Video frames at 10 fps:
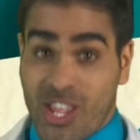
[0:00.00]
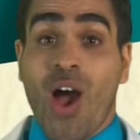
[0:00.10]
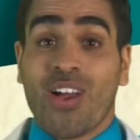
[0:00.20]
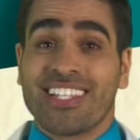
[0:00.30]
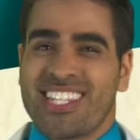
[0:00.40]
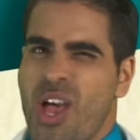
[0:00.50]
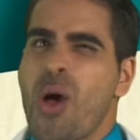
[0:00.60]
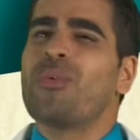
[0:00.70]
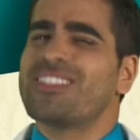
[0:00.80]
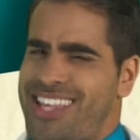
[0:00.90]

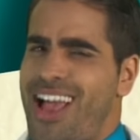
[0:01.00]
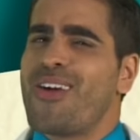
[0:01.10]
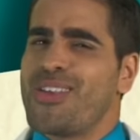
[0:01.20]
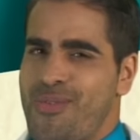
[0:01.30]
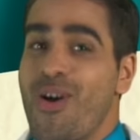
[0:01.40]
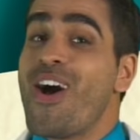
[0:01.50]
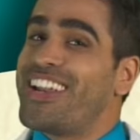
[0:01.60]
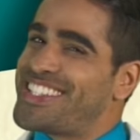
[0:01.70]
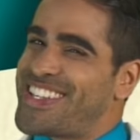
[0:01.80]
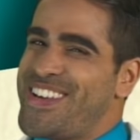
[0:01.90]
doctor will tell you
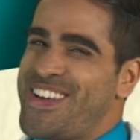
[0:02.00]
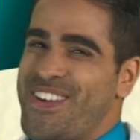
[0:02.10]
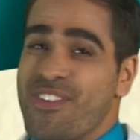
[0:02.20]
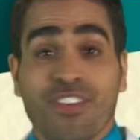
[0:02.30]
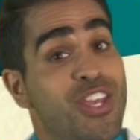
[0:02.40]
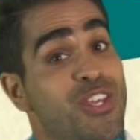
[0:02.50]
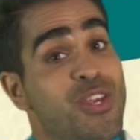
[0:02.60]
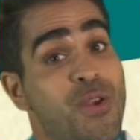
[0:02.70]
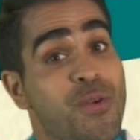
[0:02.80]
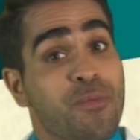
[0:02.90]
what is good for
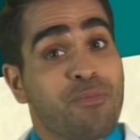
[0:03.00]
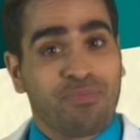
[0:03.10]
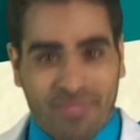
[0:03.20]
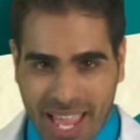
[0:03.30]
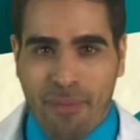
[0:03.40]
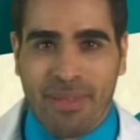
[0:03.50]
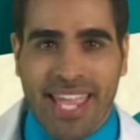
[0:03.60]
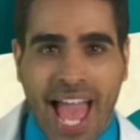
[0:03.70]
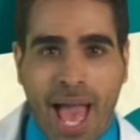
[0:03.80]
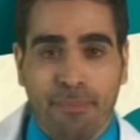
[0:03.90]
you. Be
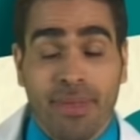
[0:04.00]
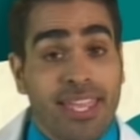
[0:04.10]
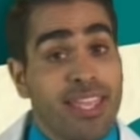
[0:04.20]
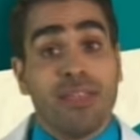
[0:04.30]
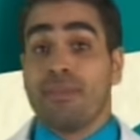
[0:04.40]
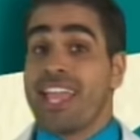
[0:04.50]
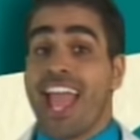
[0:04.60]
happy, be